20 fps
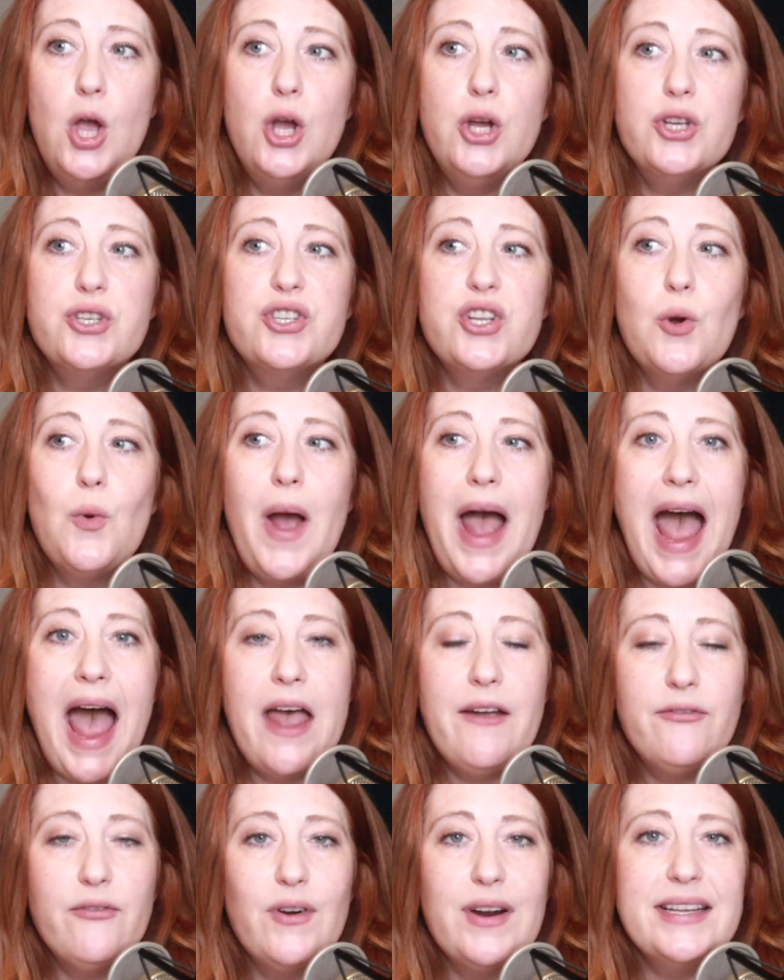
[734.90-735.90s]
So
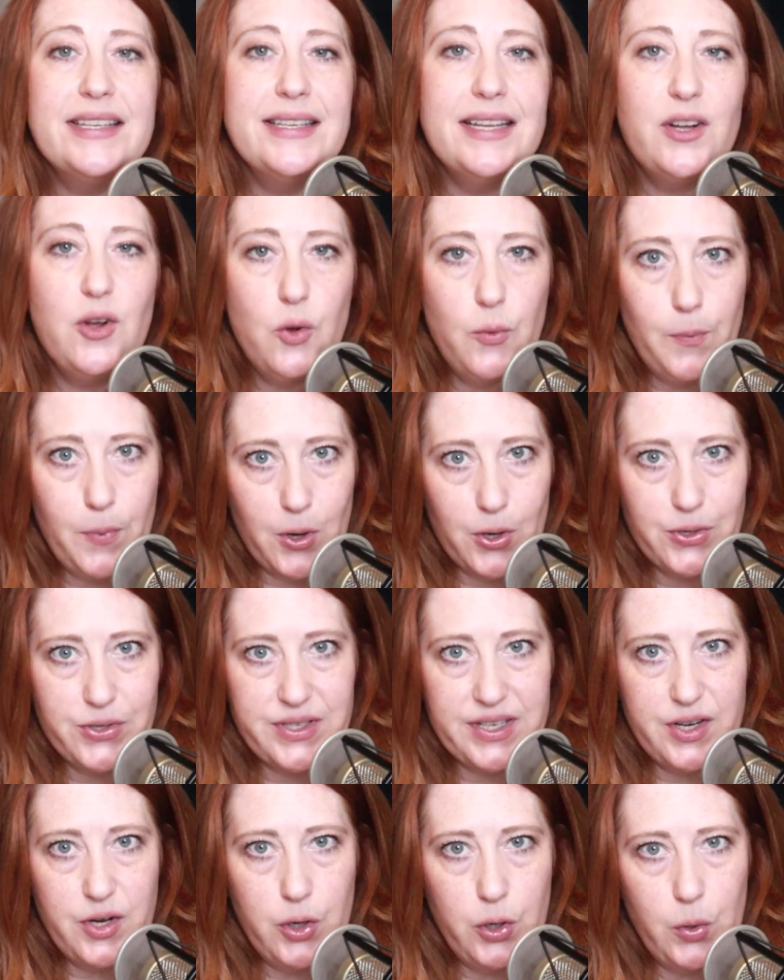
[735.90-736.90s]
every single
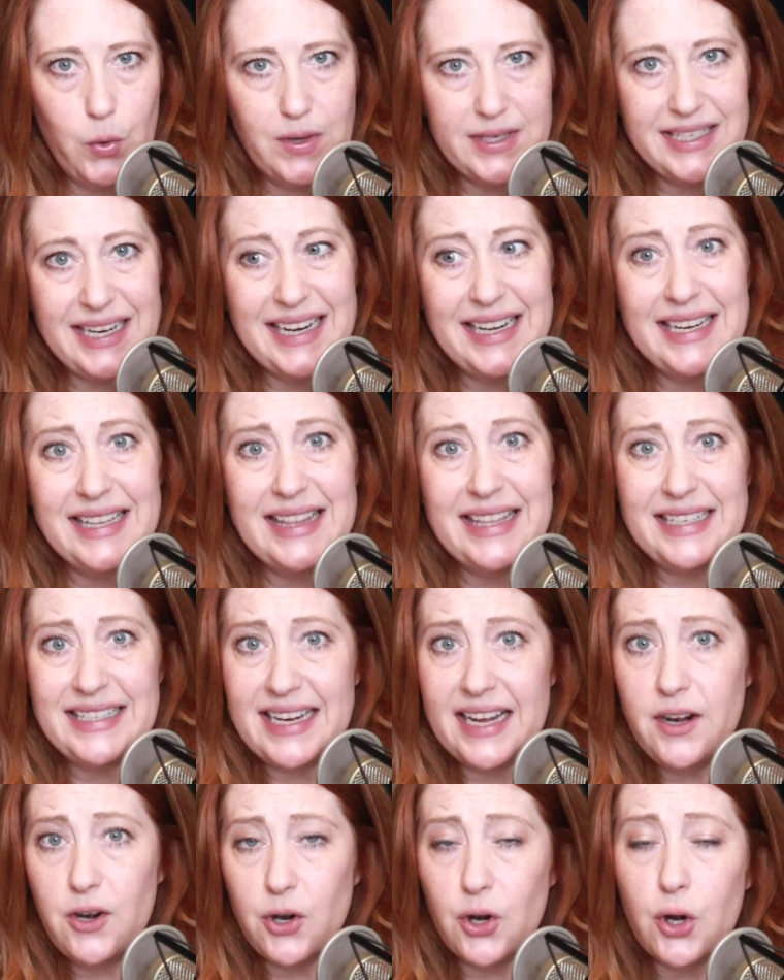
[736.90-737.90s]
person who attended the
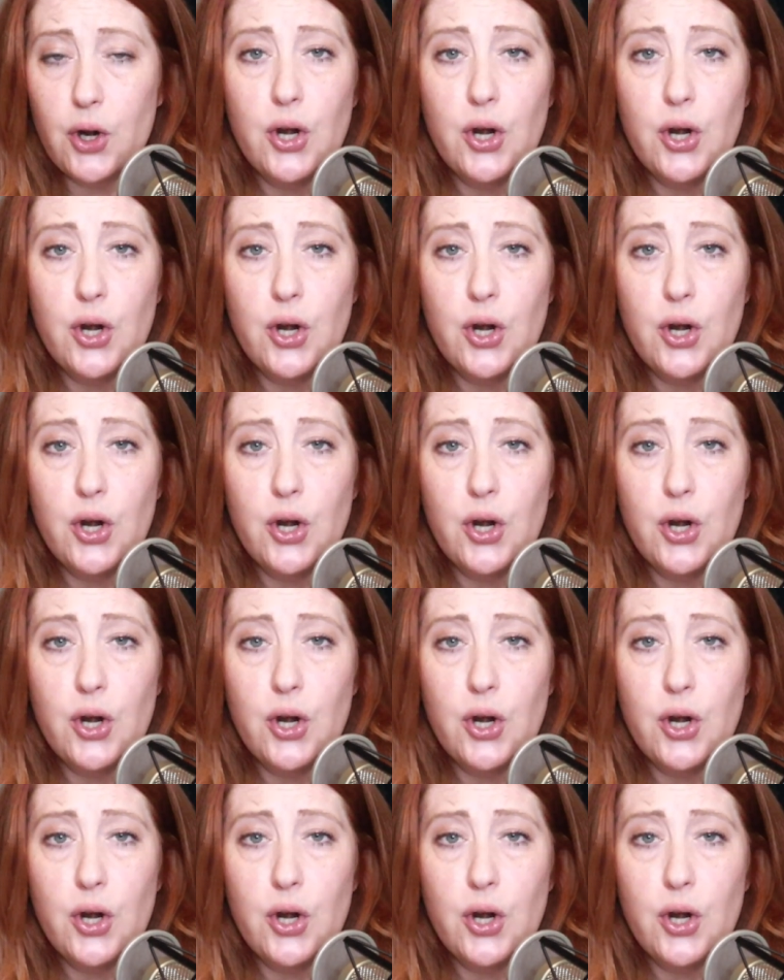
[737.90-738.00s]
dinner,